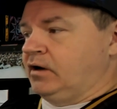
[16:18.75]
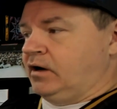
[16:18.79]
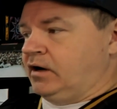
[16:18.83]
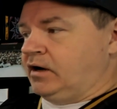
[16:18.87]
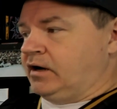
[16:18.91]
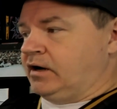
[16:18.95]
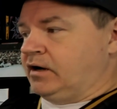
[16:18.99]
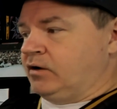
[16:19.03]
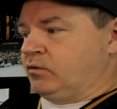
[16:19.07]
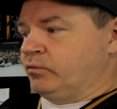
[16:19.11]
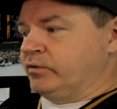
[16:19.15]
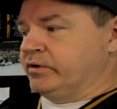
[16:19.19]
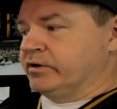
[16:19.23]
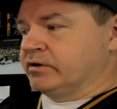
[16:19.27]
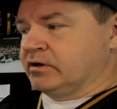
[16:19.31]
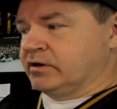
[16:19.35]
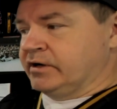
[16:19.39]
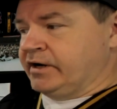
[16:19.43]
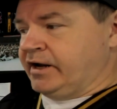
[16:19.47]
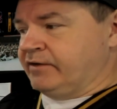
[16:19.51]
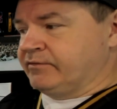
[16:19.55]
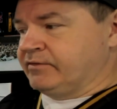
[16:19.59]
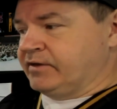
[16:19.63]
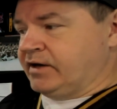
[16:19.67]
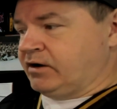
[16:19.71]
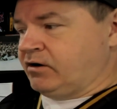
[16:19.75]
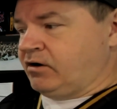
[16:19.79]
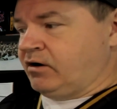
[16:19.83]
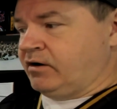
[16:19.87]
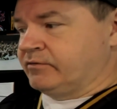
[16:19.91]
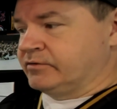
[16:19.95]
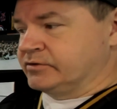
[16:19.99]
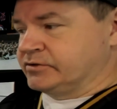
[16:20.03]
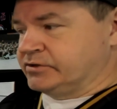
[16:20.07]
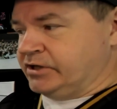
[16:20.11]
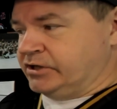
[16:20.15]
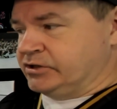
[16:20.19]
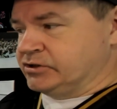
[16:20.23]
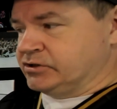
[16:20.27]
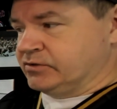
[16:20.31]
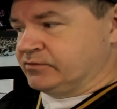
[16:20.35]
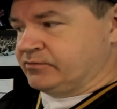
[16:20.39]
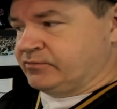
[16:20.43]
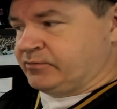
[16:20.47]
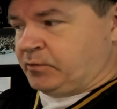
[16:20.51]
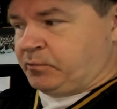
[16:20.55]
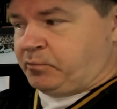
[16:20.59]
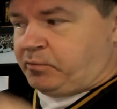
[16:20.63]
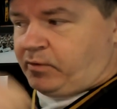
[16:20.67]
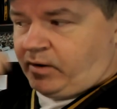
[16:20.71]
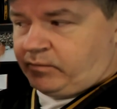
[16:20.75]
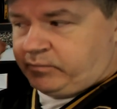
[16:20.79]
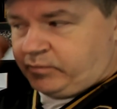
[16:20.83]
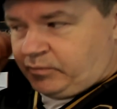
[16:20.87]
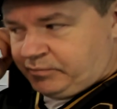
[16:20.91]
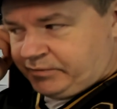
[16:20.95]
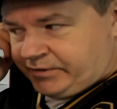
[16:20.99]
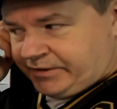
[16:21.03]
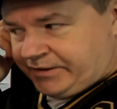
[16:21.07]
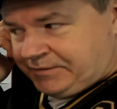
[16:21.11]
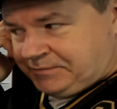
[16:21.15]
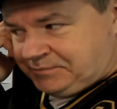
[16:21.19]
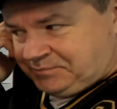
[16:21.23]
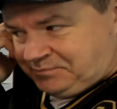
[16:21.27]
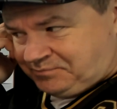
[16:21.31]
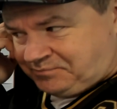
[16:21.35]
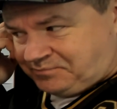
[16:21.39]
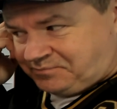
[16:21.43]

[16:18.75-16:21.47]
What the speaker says: We're going to have that conversation for probably